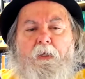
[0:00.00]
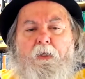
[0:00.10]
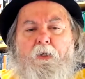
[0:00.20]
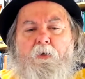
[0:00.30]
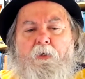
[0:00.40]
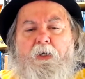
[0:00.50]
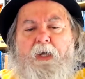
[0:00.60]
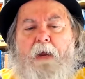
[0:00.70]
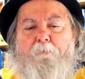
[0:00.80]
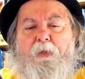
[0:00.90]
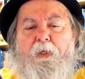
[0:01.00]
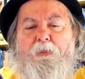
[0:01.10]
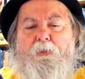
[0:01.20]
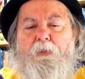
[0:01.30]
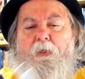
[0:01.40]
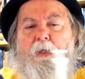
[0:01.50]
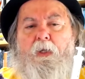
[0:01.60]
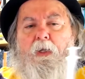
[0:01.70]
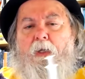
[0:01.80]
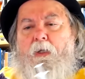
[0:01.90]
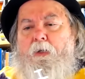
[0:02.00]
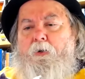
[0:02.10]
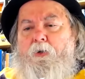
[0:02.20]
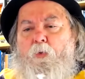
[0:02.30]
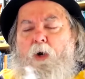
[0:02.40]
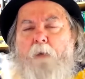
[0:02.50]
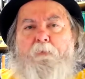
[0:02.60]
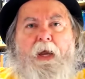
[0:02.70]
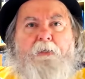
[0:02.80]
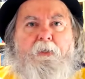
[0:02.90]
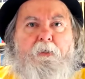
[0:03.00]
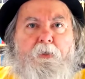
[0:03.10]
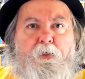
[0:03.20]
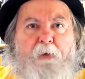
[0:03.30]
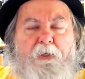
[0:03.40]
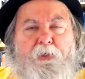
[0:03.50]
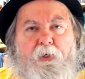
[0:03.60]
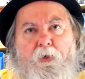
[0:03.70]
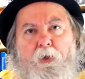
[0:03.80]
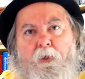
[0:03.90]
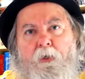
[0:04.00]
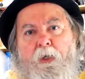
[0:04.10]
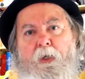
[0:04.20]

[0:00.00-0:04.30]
You're going to cap this. You're going to walk back to the dispensing hood